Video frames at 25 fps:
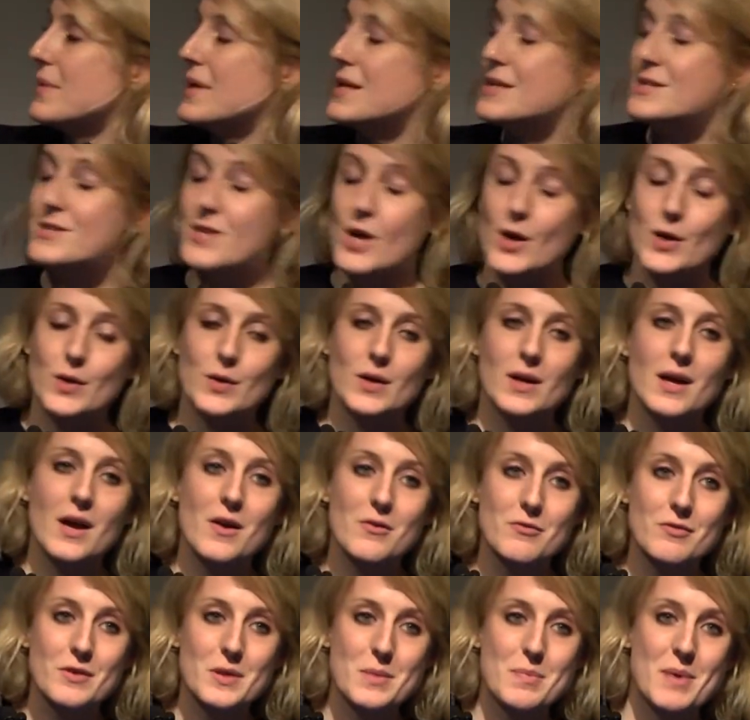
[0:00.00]
So
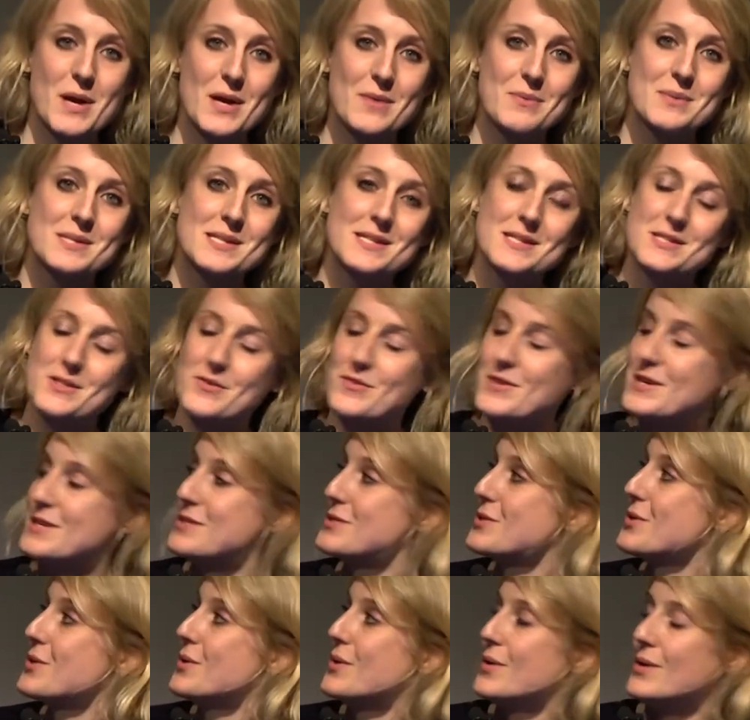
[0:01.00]
for the purposes of this
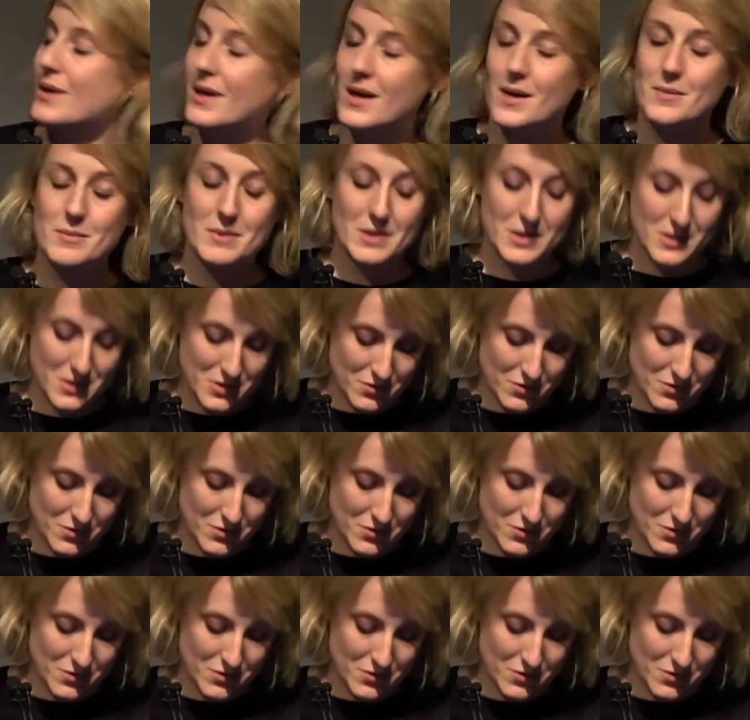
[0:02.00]
talk, I'm going to